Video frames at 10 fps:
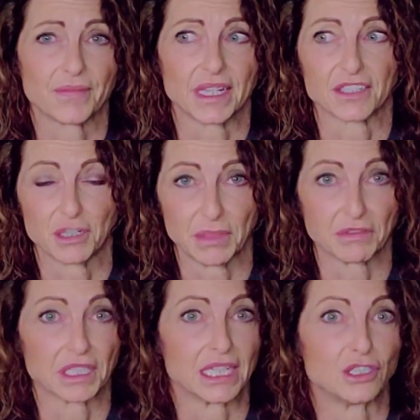This can be
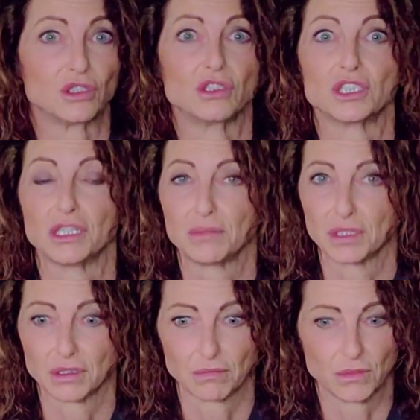
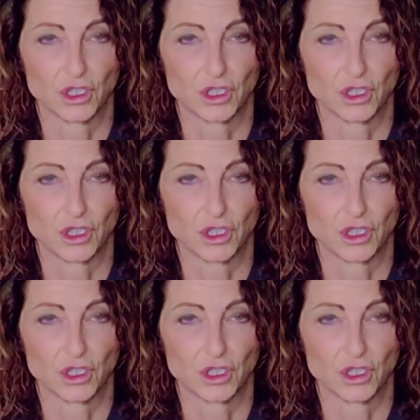relationships,